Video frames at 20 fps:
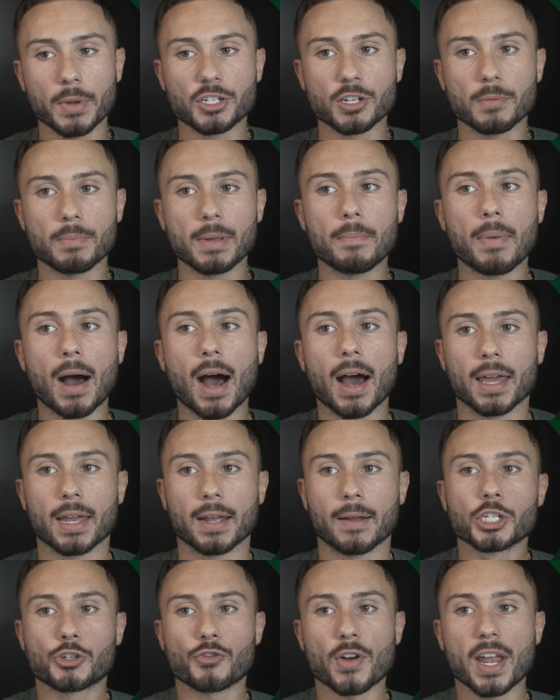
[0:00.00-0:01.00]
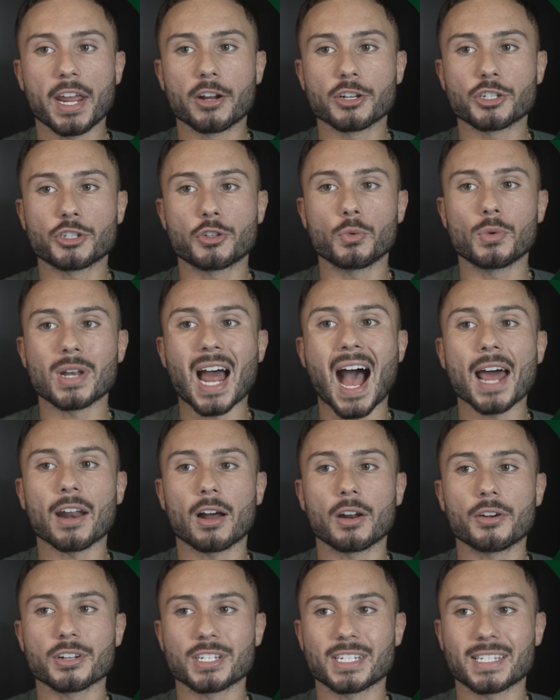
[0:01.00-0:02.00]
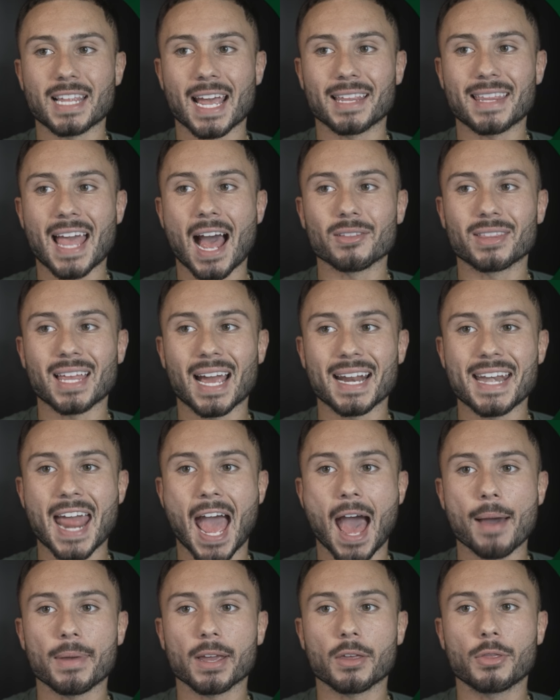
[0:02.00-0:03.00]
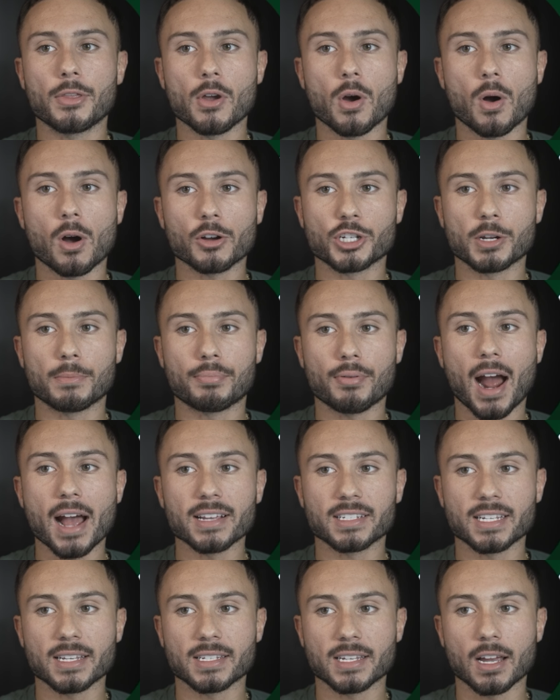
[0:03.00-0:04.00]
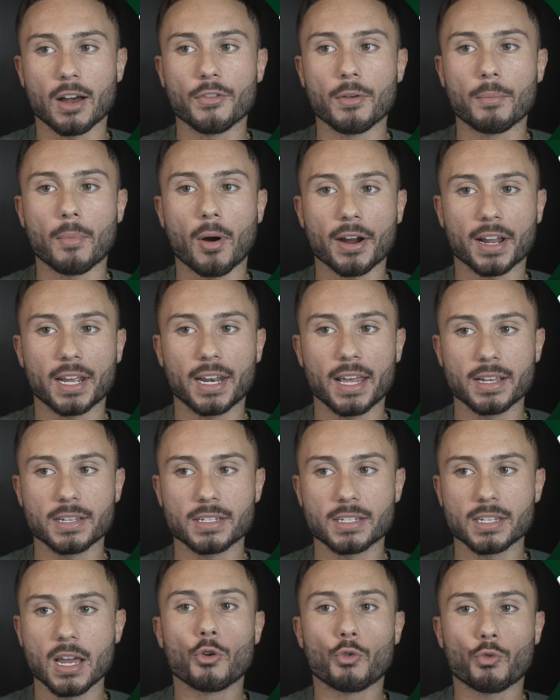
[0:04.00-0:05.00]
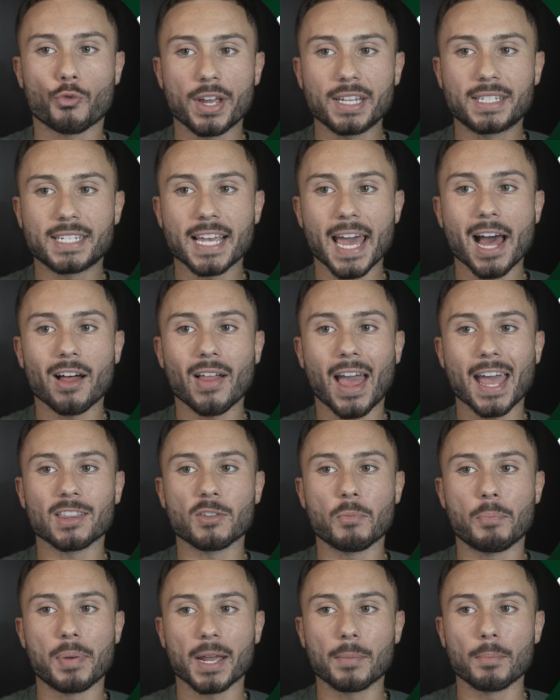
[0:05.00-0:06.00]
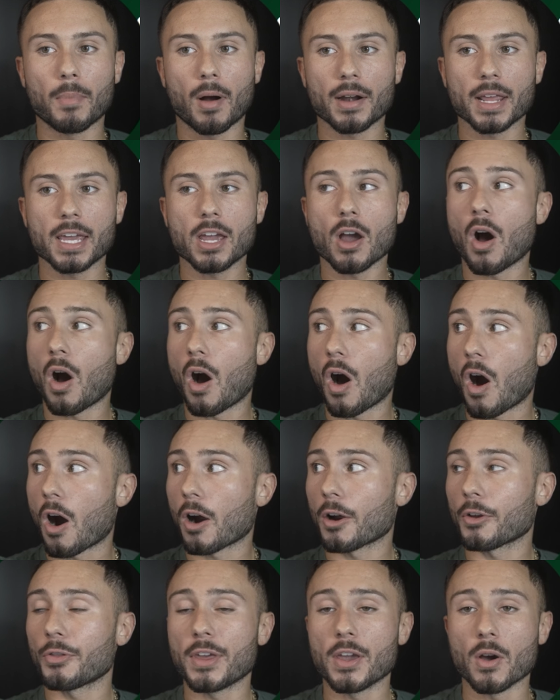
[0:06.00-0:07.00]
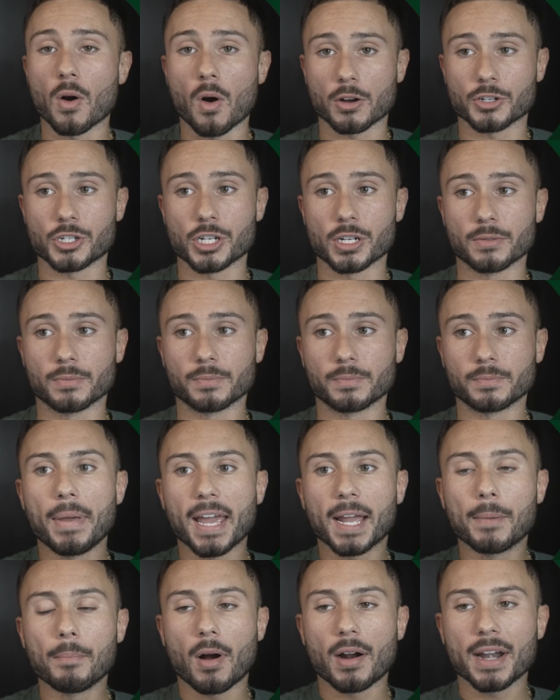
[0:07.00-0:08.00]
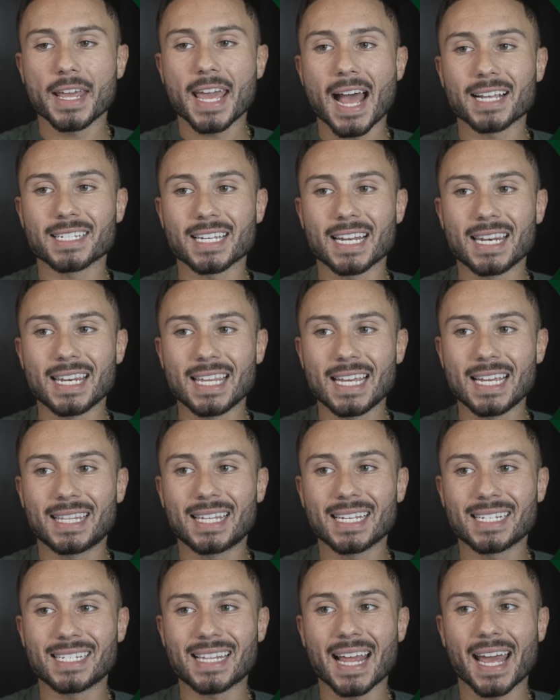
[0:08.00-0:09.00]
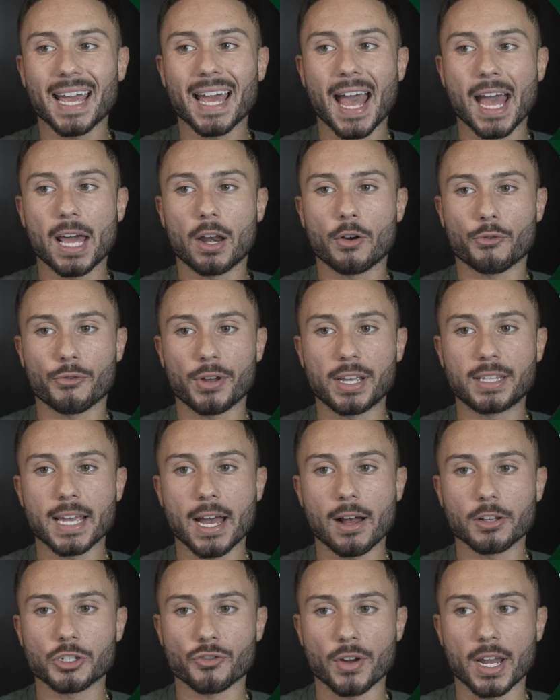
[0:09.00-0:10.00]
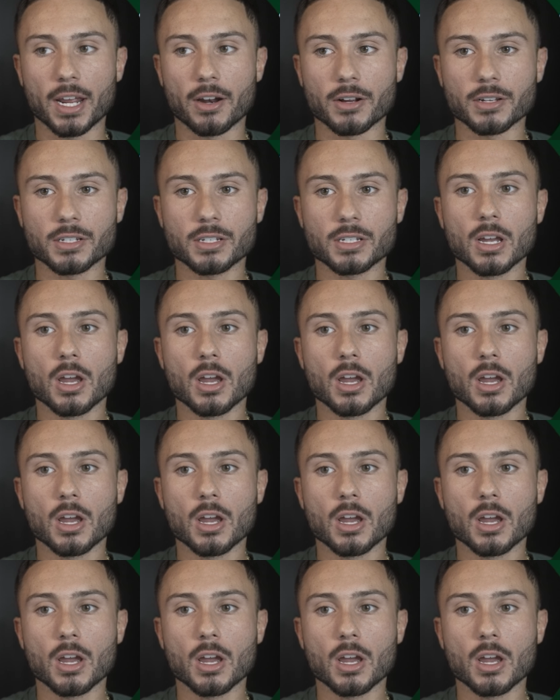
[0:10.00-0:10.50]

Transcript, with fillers: we should be buying. Traders do not understand how dynamic the auction process process of the market is. Retail and big money are the auction. Big money has a need to stay ahead of retail traders